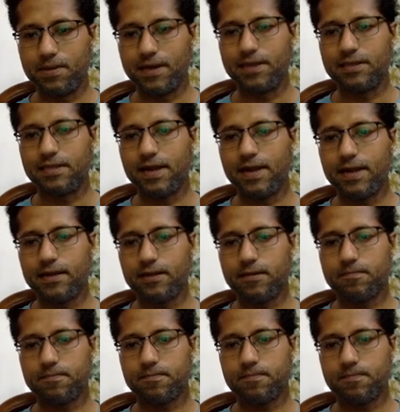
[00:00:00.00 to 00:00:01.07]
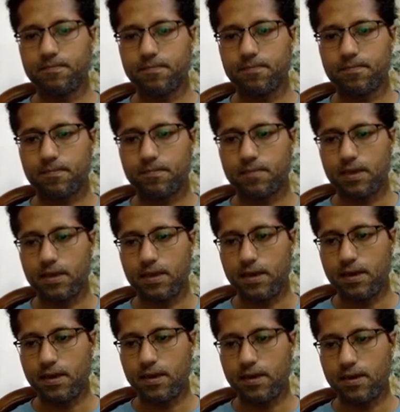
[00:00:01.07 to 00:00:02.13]
that
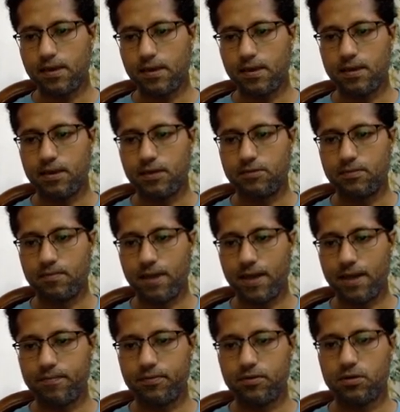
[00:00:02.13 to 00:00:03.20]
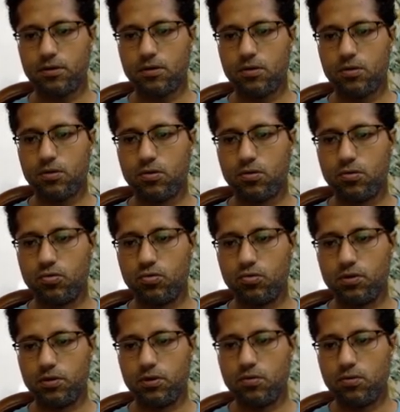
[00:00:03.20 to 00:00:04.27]
A is mapped to
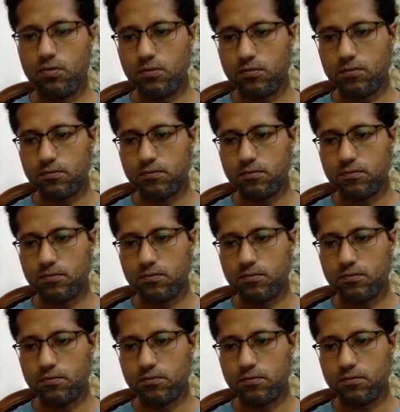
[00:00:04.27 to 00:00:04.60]
Q